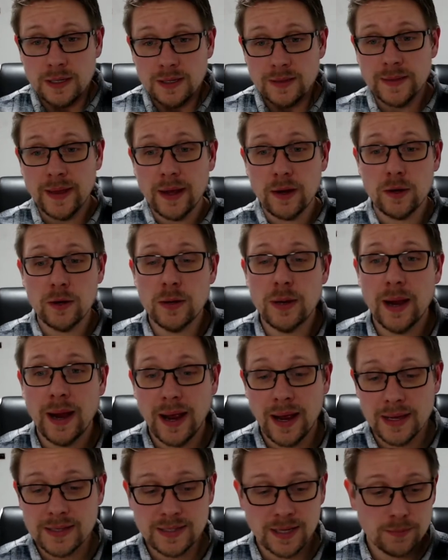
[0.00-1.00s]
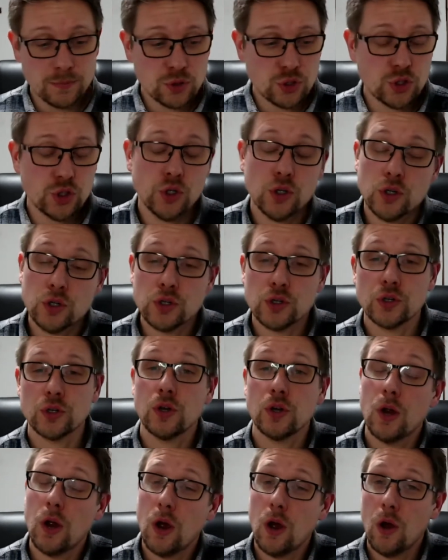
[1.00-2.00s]
Now, as I'm sure you're
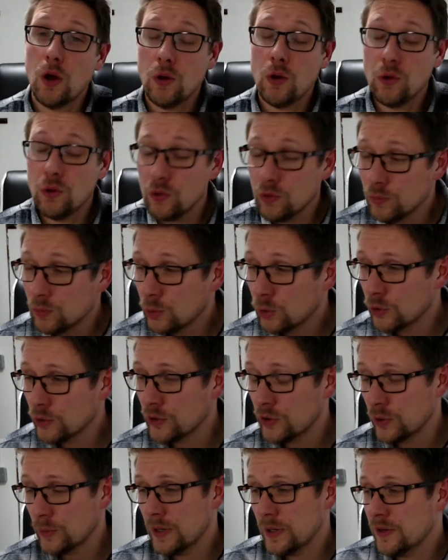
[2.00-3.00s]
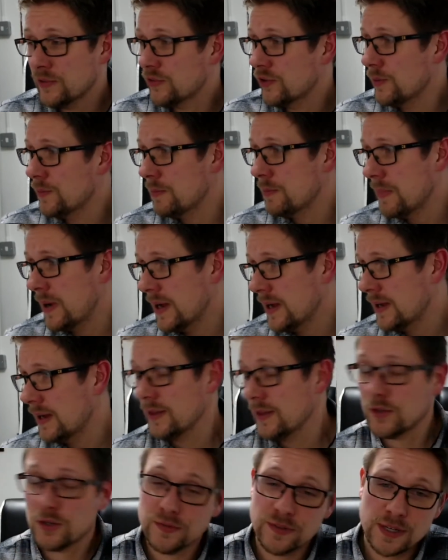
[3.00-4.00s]
all more than aware from my
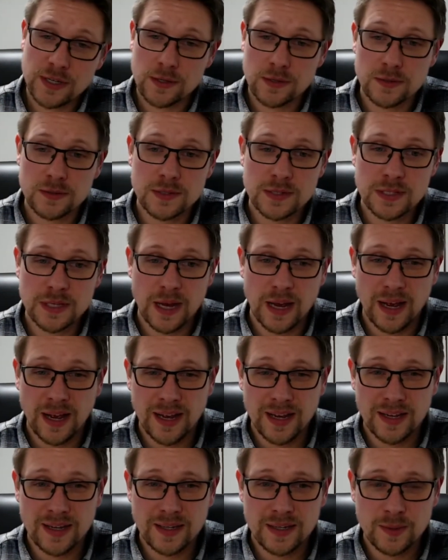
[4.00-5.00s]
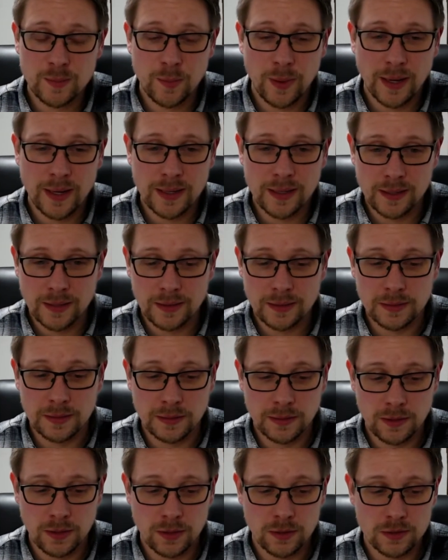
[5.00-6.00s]
other videos, I buy
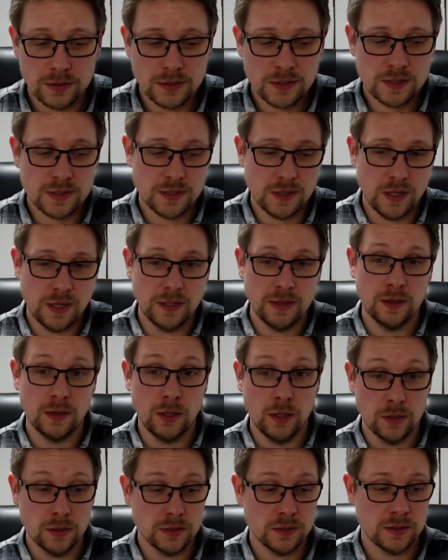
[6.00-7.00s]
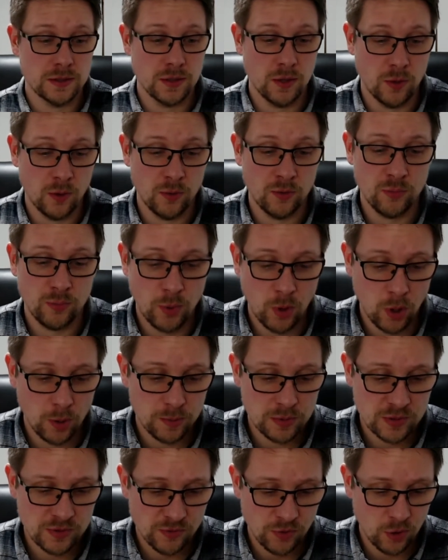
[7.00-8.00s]
lots and lots of
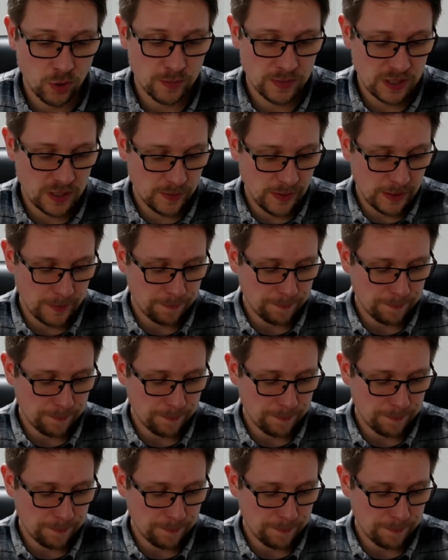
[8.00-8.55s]
pops from eBay.